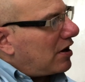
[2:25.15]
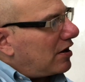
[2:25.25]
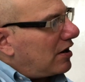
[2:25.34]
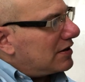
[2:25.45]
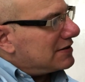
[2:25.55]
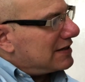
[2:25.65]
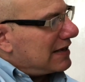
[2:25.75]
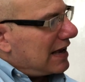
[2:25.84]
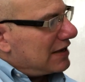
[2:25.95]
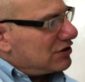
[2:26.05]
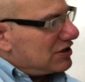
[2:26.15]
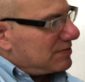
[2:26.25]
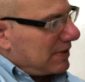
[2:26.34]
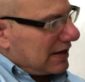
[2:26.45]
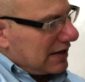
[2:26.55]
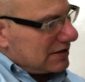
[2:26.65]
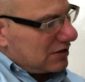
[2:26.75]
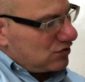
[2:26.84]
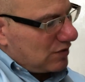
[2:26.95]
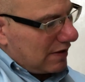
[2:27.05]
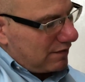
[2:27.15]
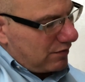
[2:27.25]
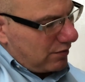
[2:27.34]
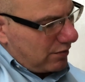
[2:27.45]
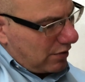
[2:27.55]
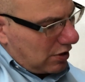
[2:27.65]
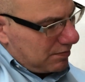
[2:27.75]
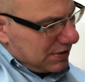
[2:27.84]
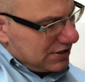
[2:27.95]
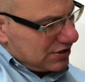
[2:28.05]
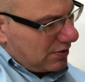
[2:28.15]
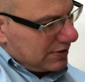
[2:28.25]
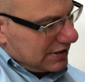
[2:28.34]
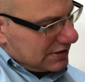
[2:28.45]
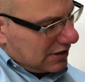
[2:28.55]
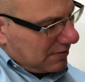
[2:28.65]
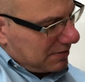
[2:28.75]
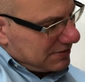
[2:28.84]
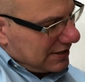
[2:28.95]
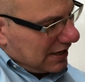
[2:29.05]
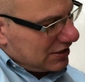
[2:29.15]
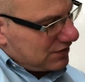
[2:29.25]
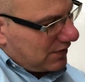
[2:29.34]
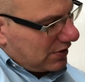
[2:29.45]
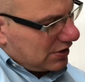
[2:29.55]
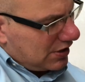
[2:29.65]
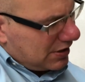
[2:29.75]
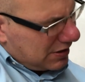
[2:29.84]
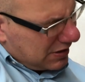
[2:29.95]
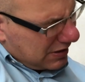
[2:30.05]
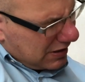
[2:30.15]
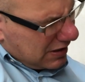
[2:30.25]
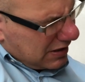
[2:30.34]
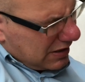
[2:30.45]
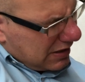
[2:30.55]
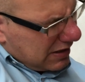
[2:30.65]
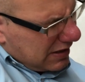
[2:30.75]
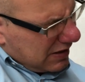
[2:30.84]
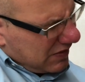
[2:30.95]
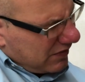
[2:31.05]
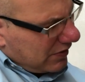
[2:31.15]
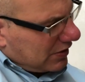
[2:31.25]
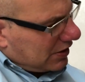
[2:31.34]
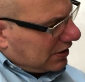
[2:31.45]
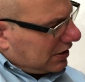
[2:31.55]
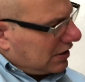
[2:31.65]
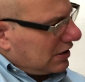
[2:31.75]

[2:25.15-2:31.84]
part onto the edges, but I guess on DriveThruRPG, oh, it does come up to the edge. Very good. Very good.